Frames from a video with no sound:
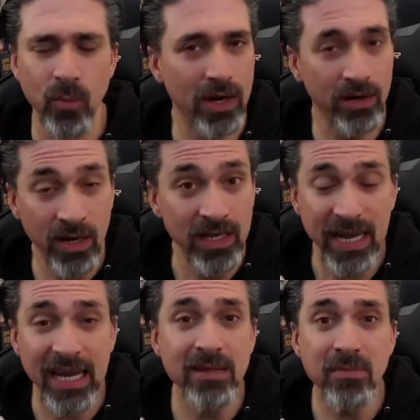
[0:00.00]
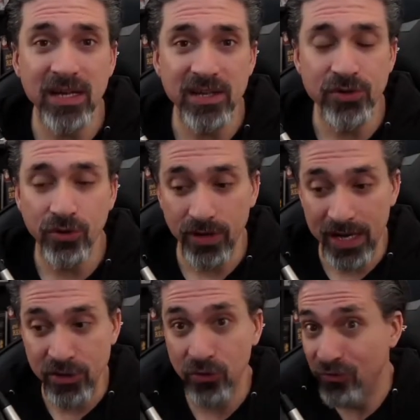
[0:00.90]
Where anybody in
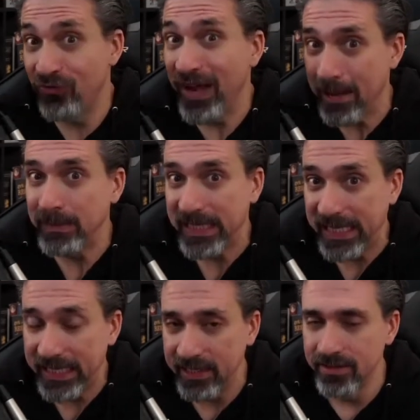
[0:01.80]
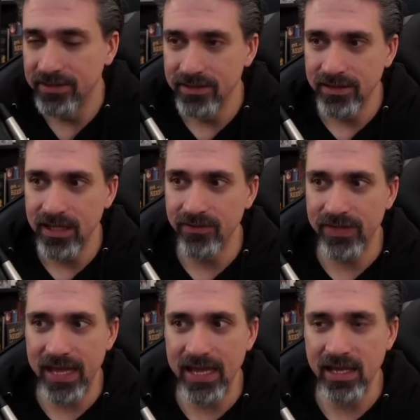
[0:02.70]
your family if
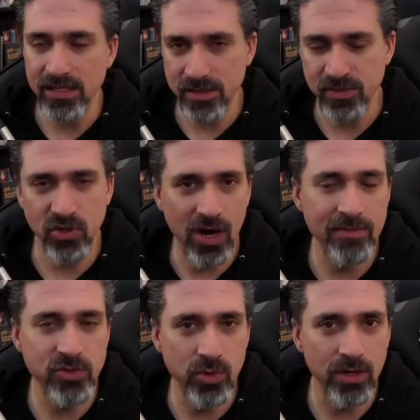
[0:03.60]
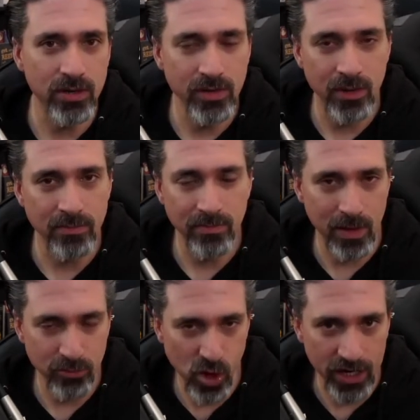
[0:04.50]
they subscribe to
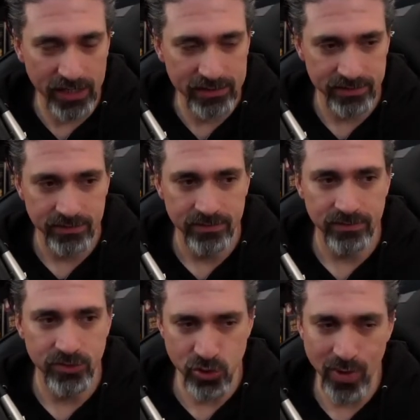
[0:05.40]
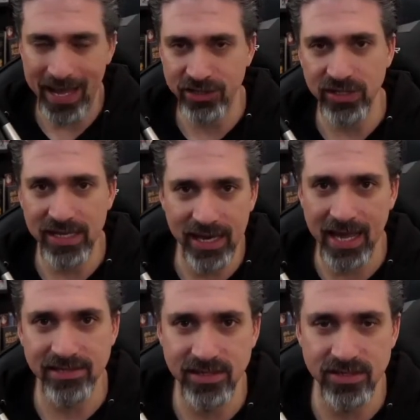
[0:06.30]
a product, you actually get
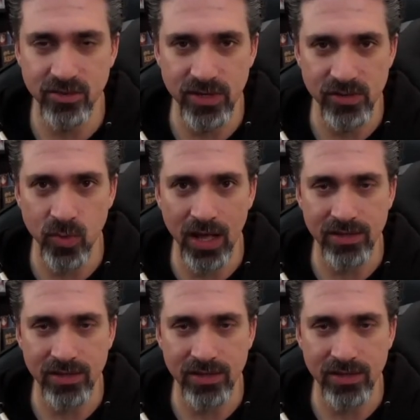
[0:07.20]
access to it as well.